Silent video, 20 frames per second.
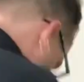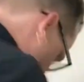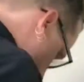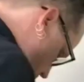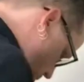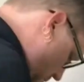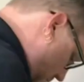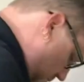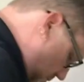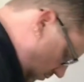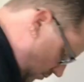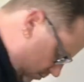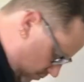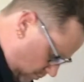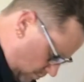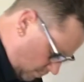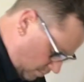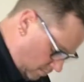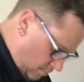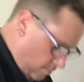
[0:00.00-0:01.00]

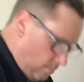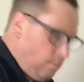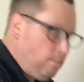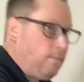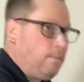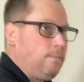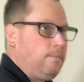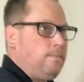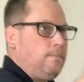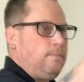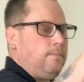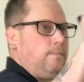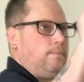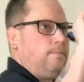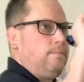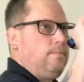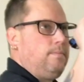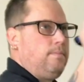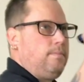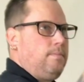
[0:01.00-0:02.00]

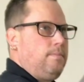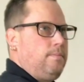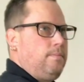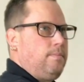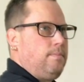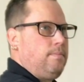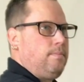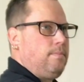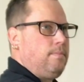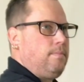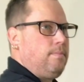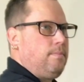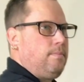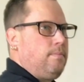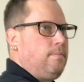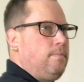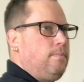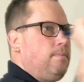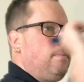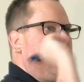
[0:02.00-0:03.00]

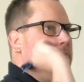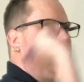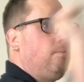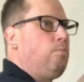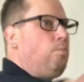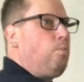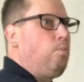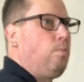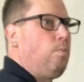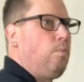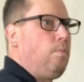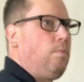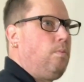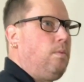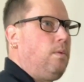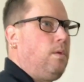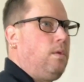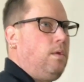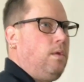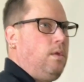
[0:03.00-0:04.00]

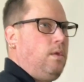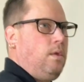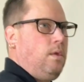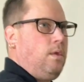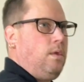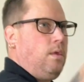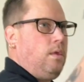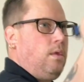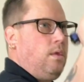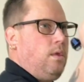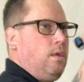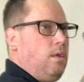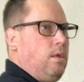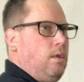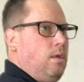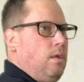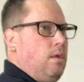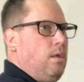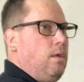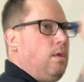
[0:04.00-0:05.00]

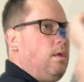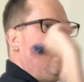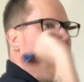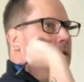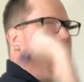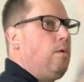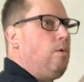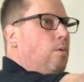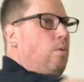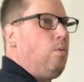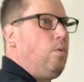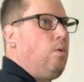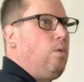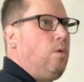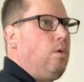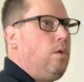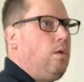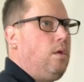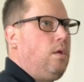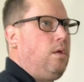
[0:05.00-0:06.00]

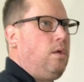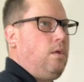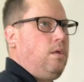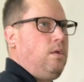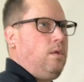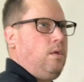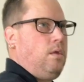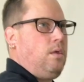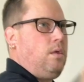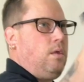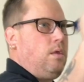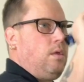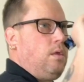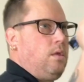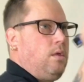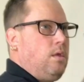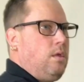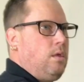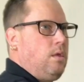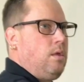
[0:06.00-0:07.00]

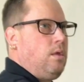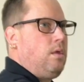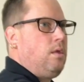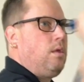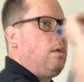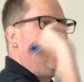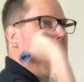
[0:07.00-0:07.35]
(silence)